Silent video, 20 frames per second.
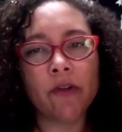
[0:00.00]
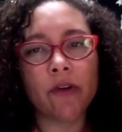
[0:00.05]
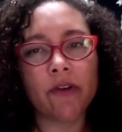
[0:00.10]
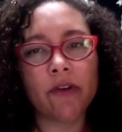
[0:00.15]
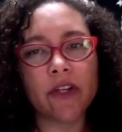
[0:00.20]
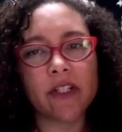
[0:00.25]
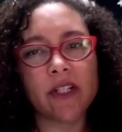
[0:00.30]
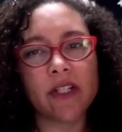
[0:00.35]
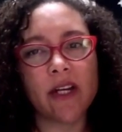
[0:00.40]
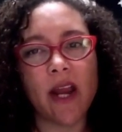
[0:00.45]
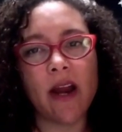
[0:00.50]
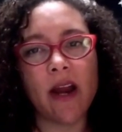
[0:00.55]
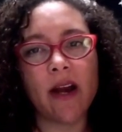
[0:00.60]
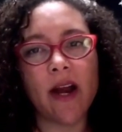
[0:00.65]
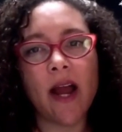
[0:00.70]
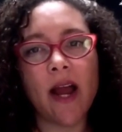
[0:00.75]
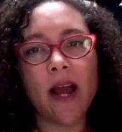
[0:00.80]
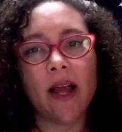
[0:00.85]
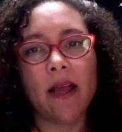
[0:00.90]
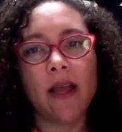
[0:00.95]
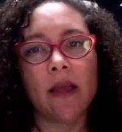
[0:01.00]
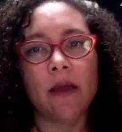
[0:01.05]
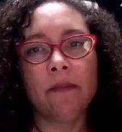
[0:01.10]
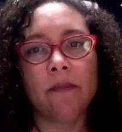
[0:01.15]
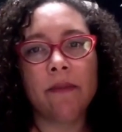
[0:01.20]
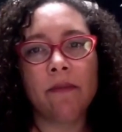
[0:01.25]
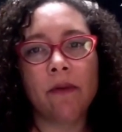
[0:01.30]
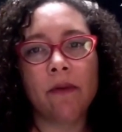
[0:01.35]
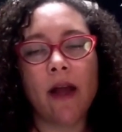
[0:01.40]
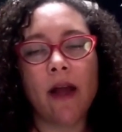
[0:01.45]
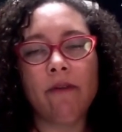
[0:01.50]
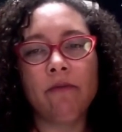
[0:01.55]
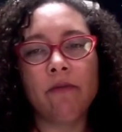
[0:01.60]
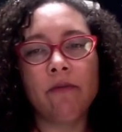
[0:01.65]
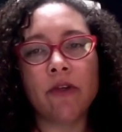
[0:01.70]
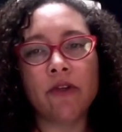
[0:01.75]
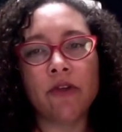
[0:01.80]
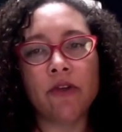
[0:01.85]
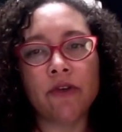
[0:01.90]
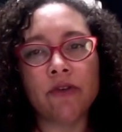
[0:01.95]
the Christian era, people have
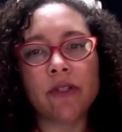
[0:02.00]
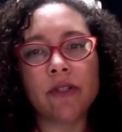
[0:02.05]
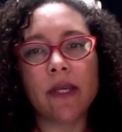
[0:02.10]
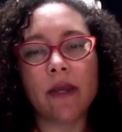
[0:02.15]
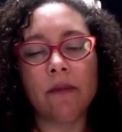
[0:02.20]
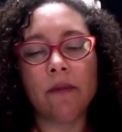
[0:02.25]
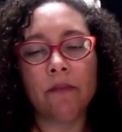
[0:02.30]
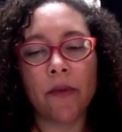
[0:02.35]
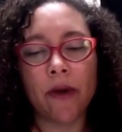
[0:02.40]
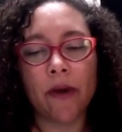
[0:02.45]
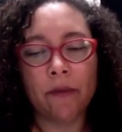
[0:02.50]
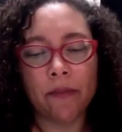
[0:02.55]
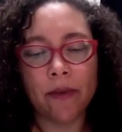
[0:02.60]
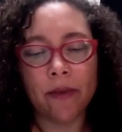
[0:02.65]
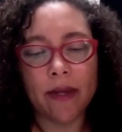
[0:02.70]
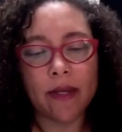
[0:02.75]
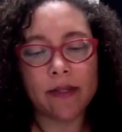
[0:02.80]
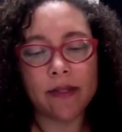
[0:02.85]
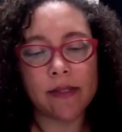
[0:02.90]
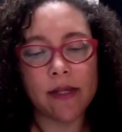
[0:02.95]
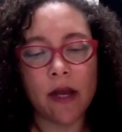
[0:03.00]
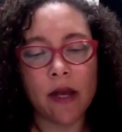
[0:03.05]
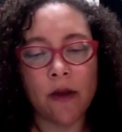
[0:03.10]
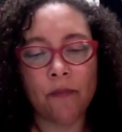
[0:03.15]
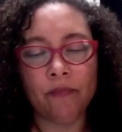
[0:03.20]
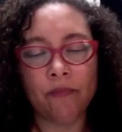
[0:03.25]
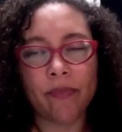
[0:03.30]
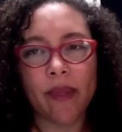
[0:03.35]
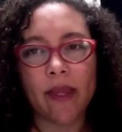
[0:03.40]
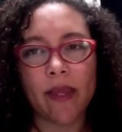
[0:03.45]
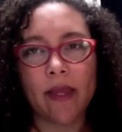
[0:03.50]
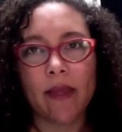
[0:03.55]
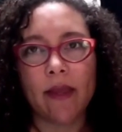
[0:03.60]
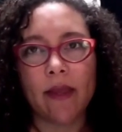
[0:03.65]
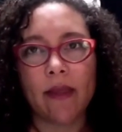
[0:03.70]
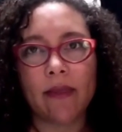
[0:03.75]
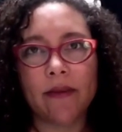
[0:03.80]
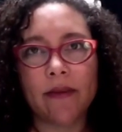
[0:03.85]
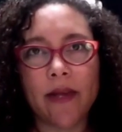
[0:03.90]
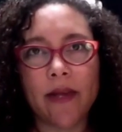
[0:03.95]
been using prayer beads. The